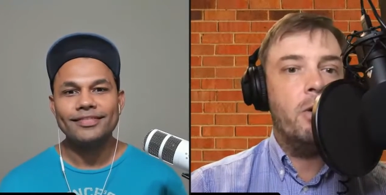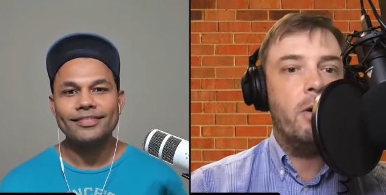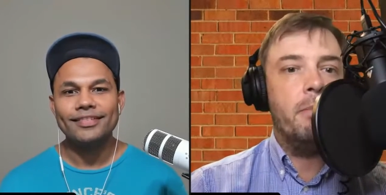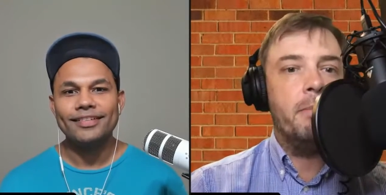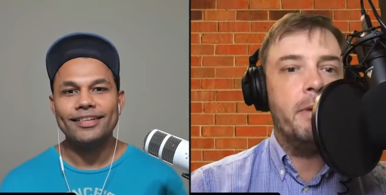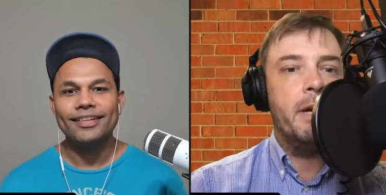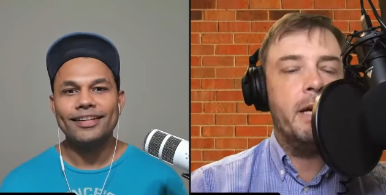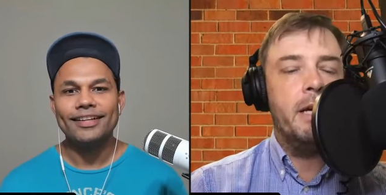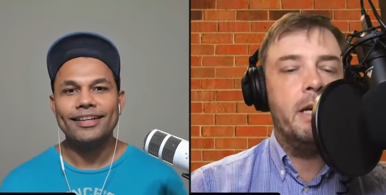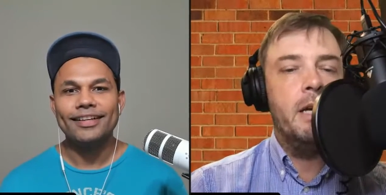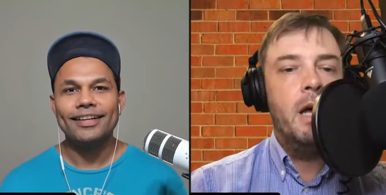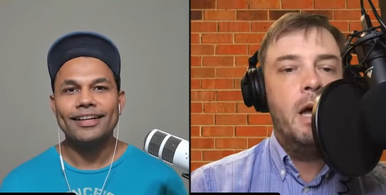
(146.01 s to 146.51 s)
Speaker 1: I
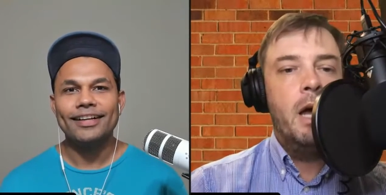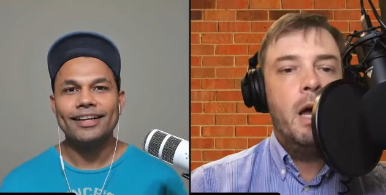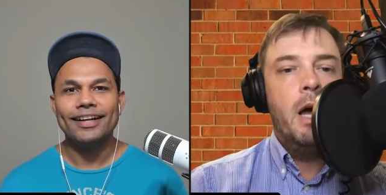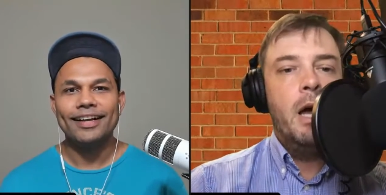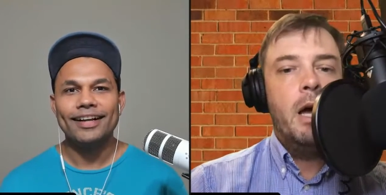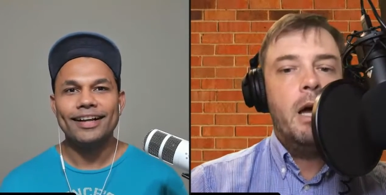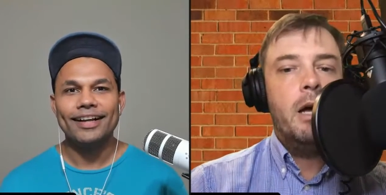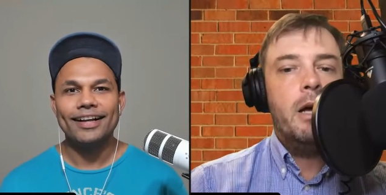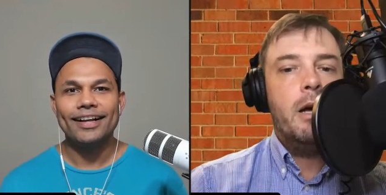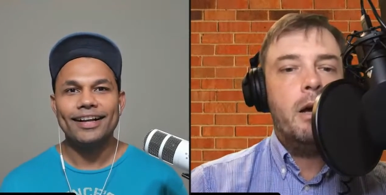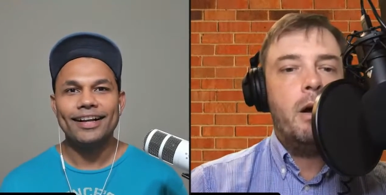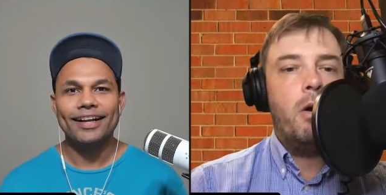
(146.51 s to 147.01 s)
mean,
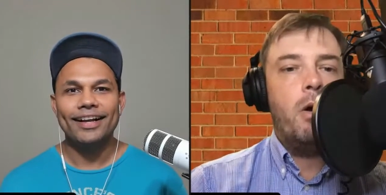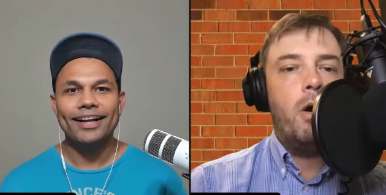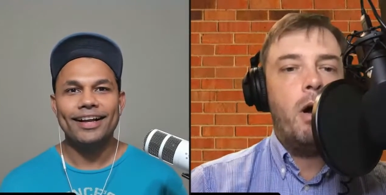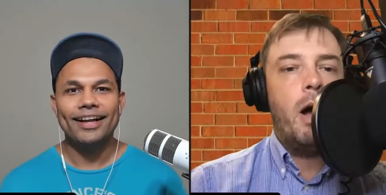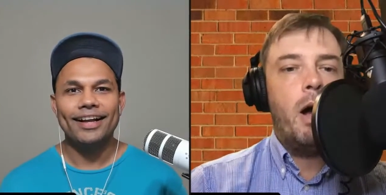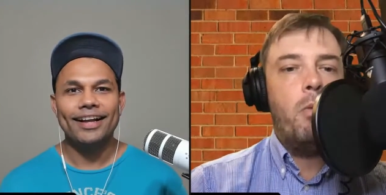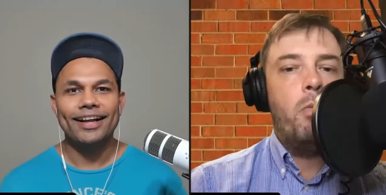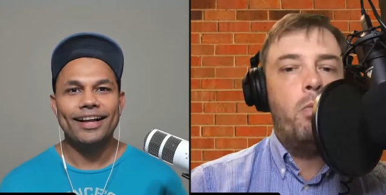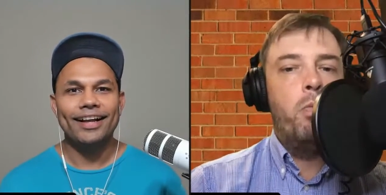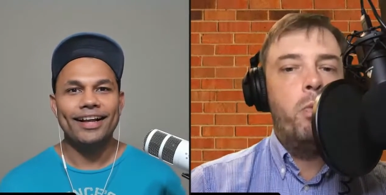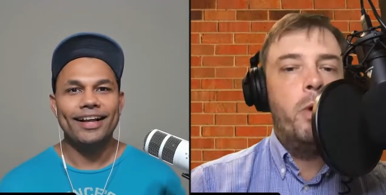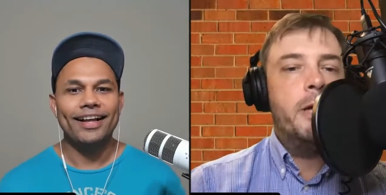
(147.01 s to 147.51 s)

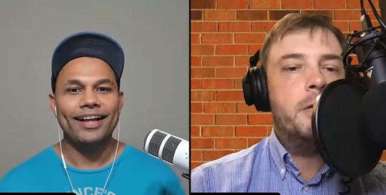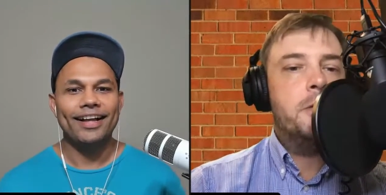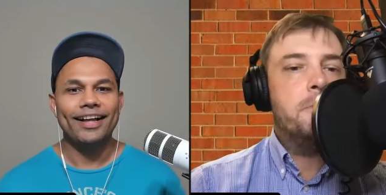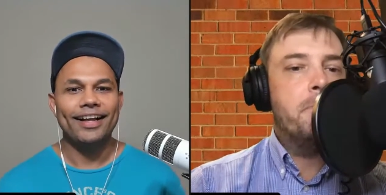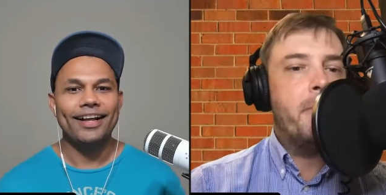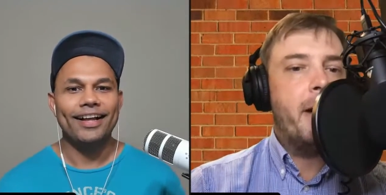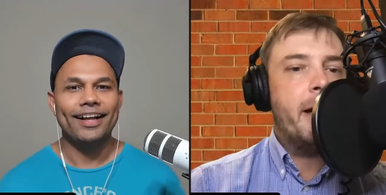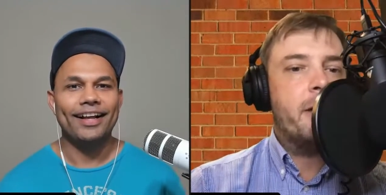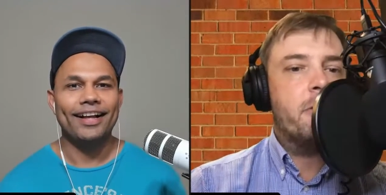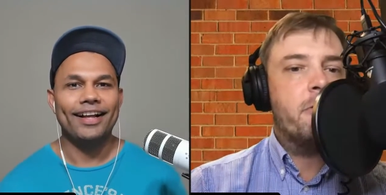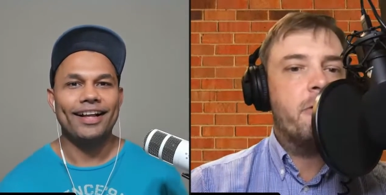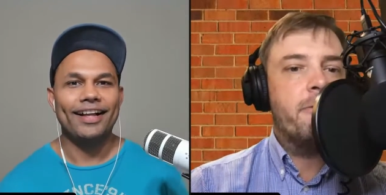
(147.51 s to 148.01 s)
which
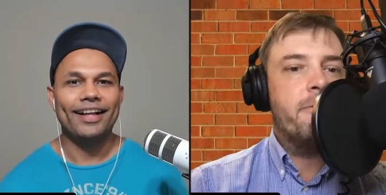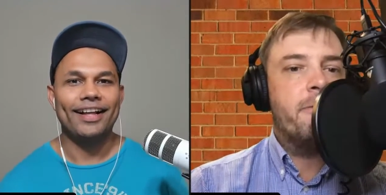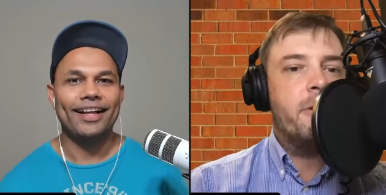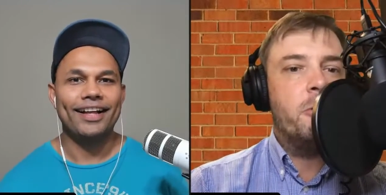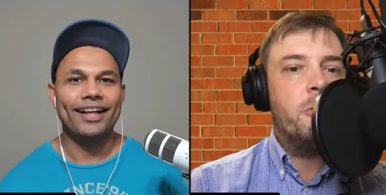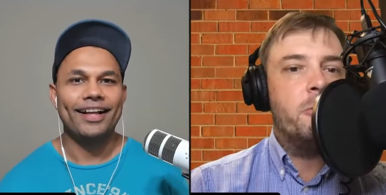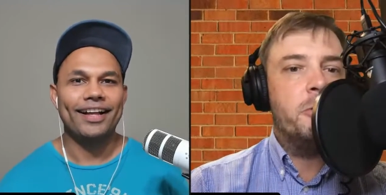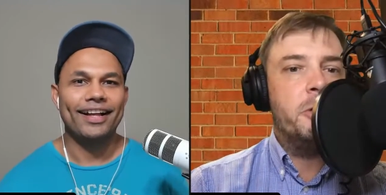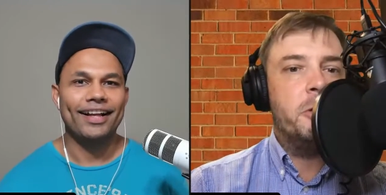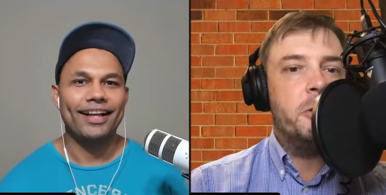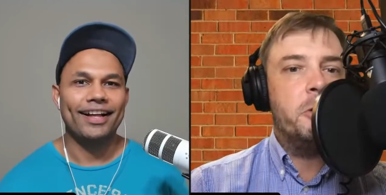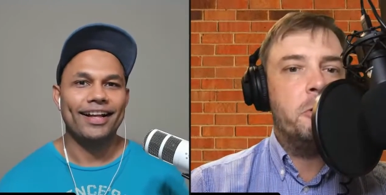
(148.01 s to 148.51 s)

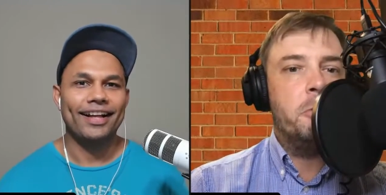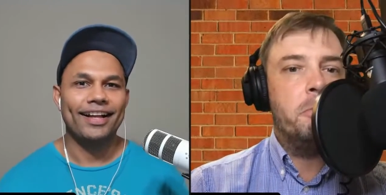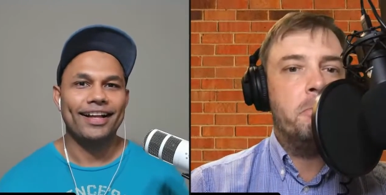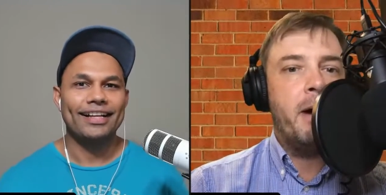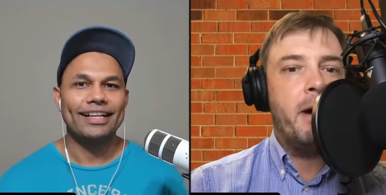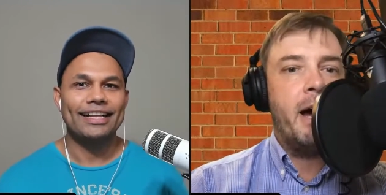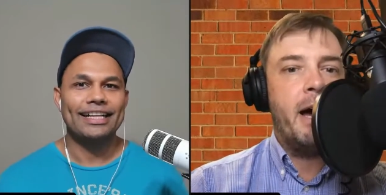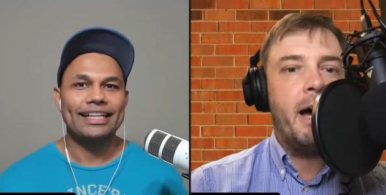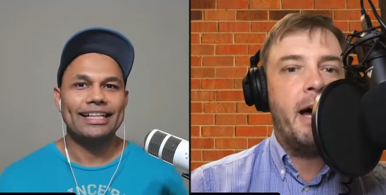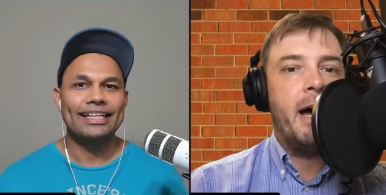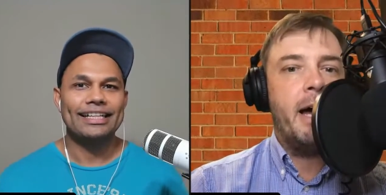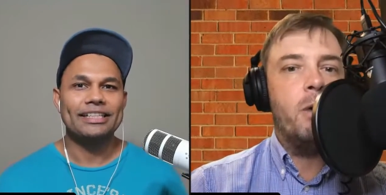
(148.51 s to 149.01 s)
microphone do you
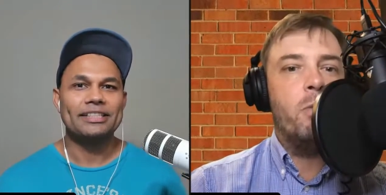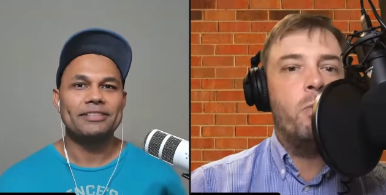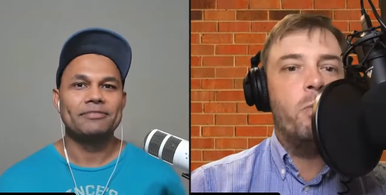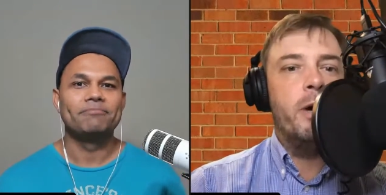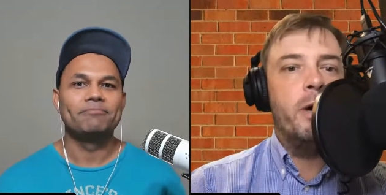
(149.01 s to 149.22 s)
buy?